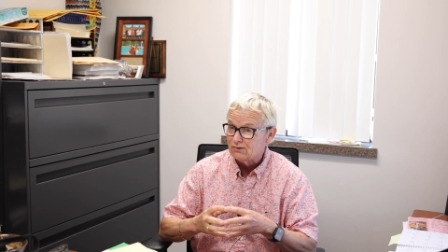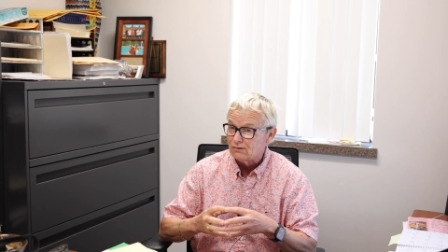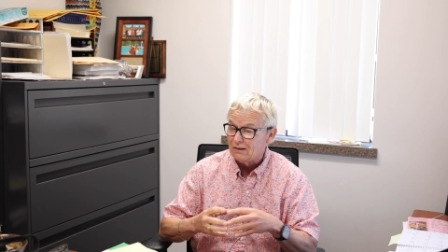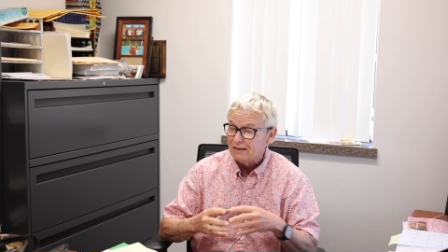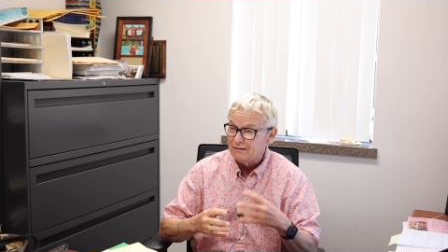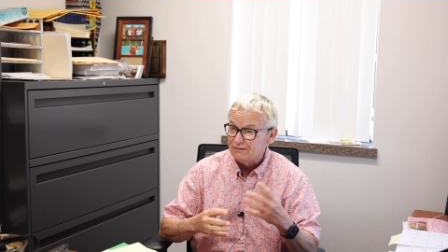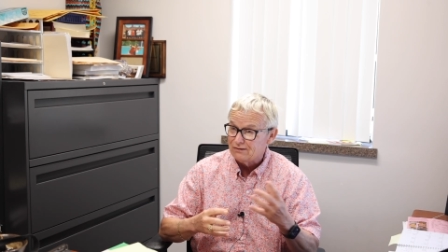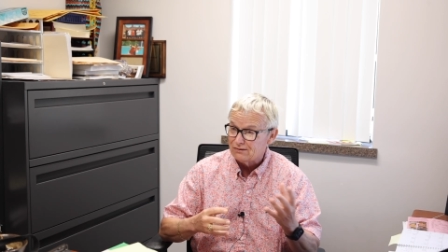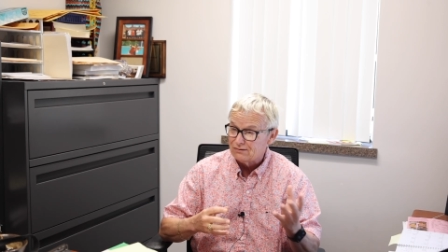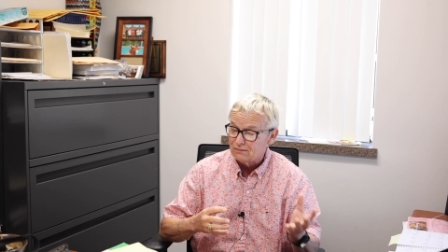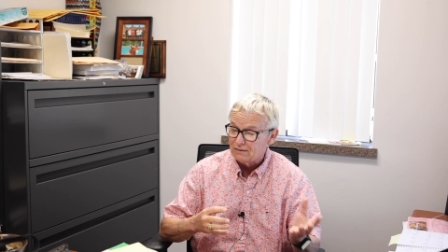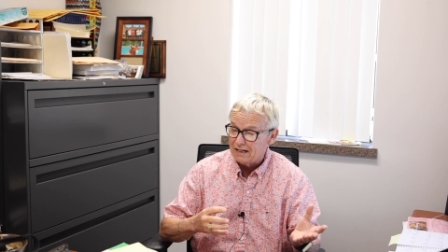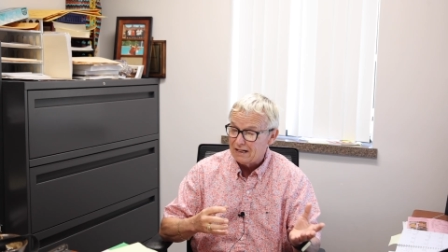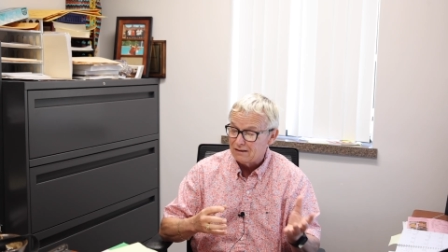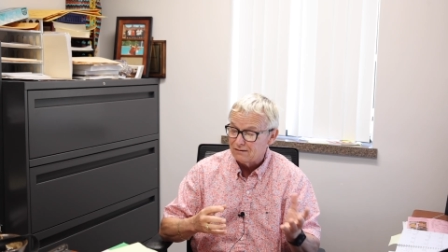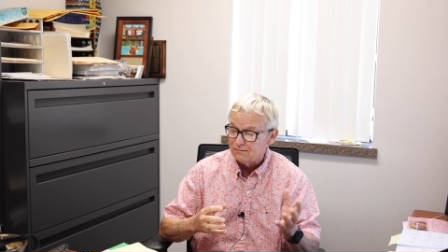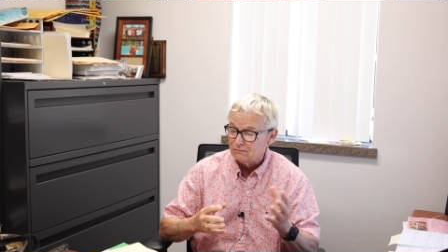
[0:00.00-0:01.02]
So I just
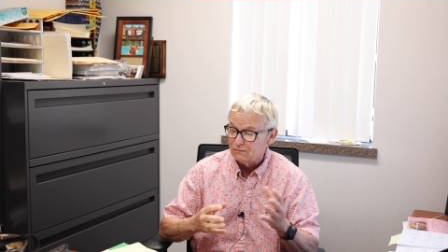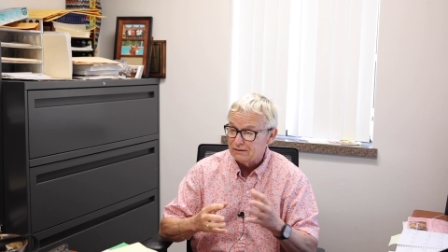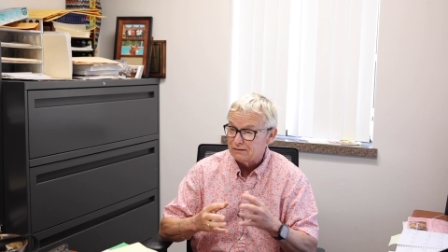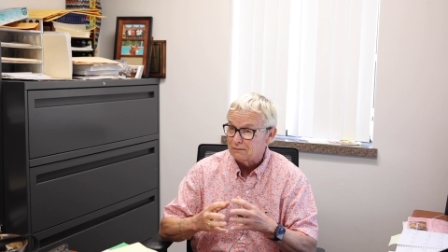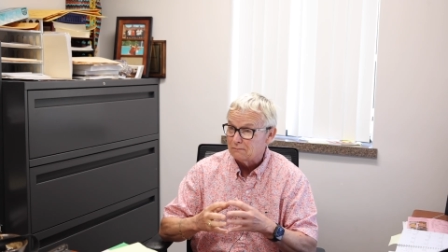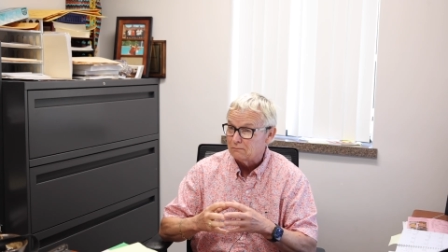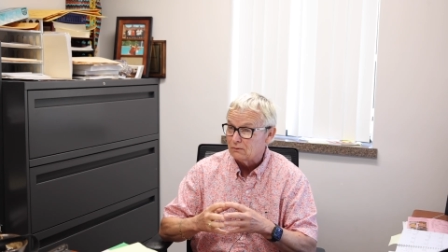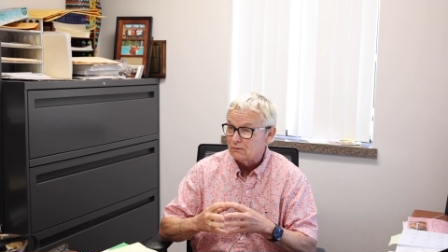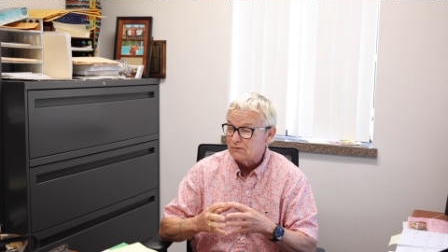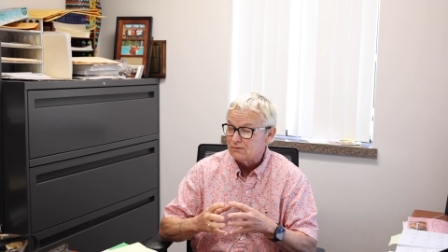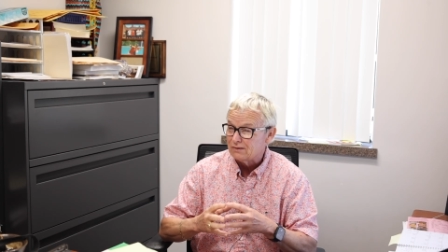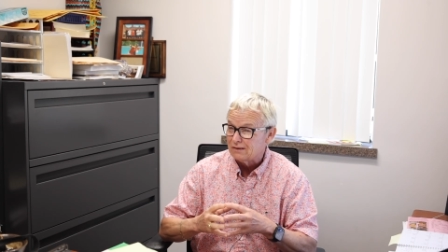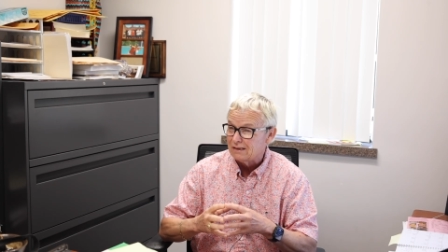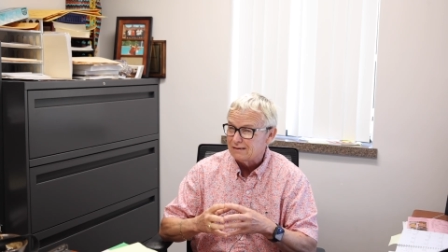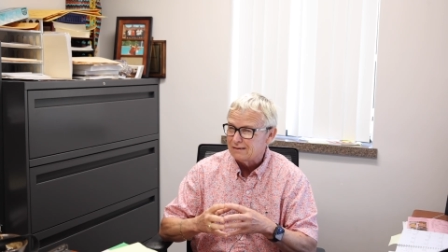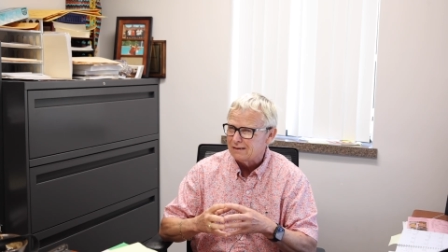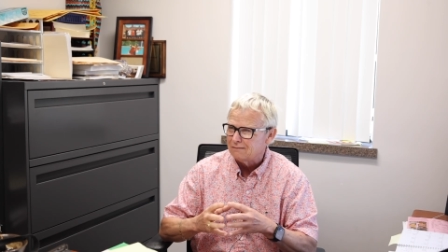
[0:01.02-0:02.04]
went to Bruce and
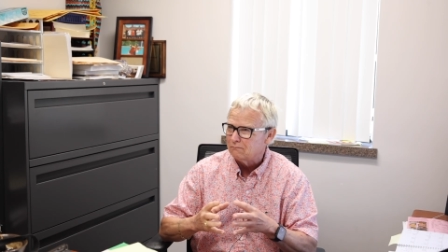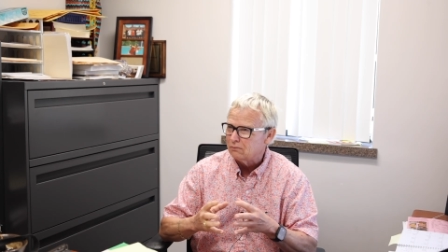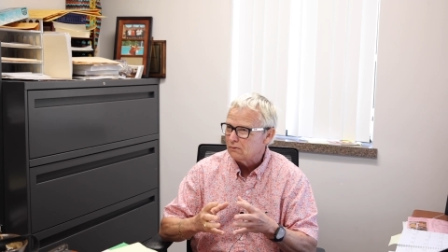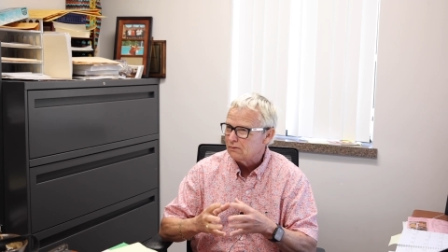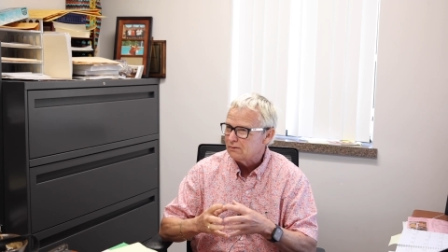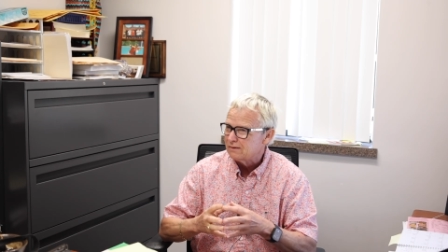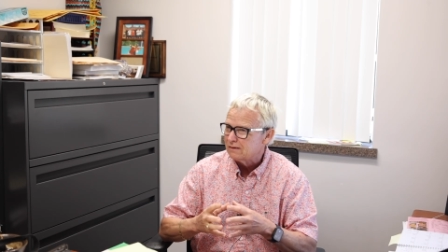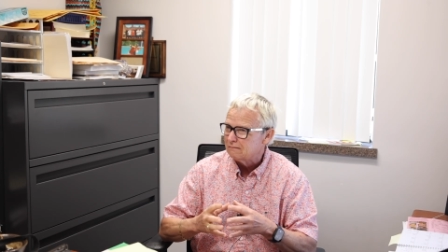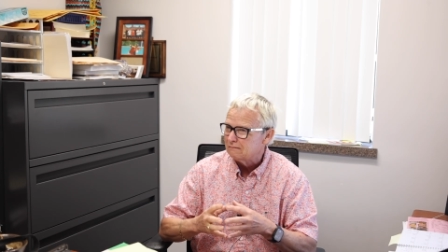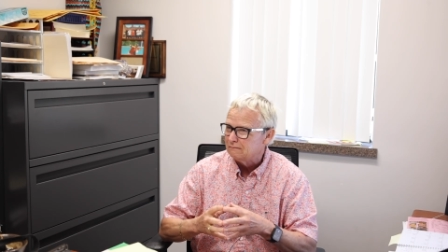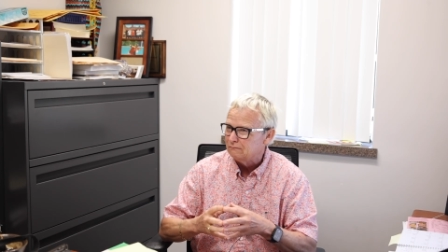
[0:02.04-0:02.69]
I said, Bruce,